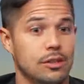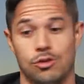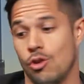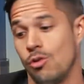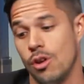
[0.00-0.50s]

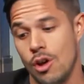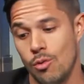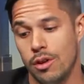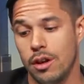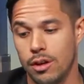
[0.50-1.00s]
So
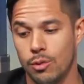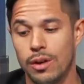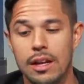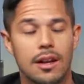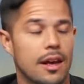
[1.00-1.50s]
we
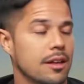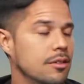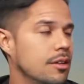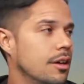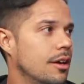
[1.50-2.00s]
really like
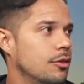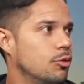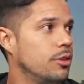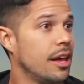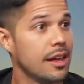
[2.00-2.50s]
to
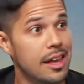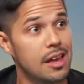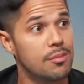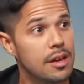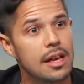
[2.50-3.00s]
thank
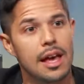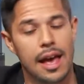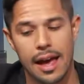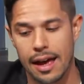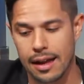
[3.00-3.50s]
him,
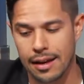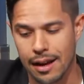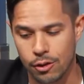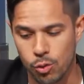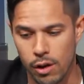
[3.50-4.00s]
and
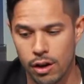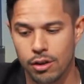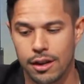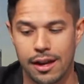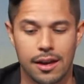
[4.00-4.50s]
as well
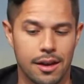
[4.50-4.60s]
like